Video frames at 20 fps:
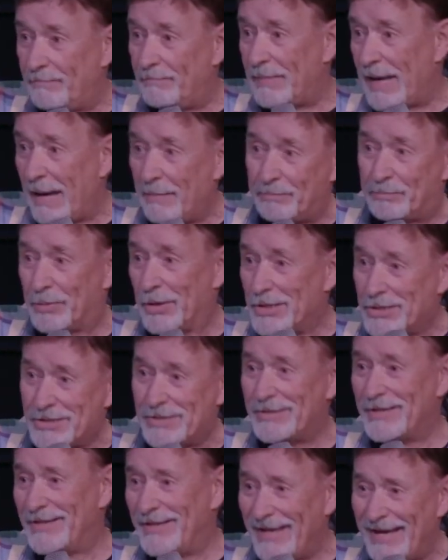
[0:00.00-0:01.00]
I'm
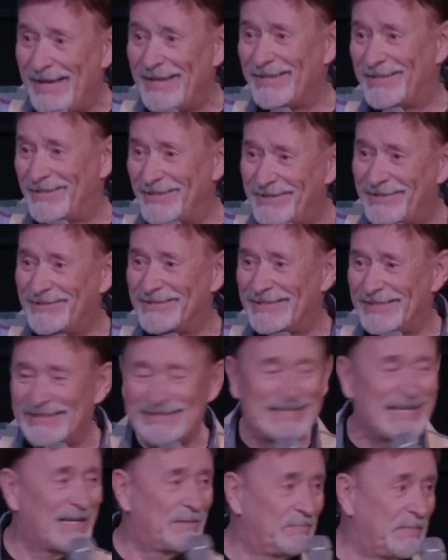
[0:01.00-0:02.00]
preaching today, too. She's
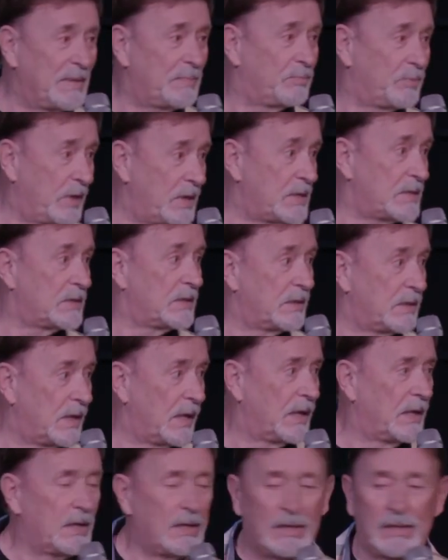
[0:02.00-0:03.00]
letting me preach
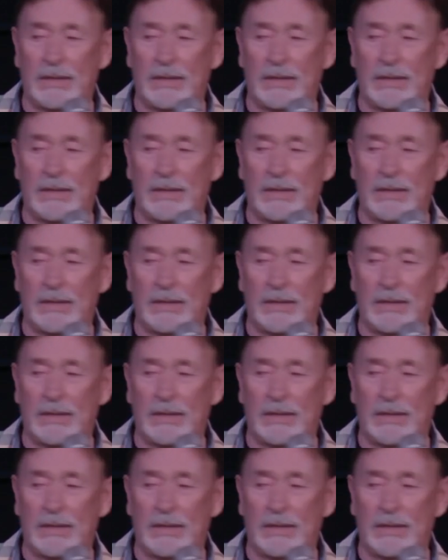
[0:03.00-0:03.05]
today.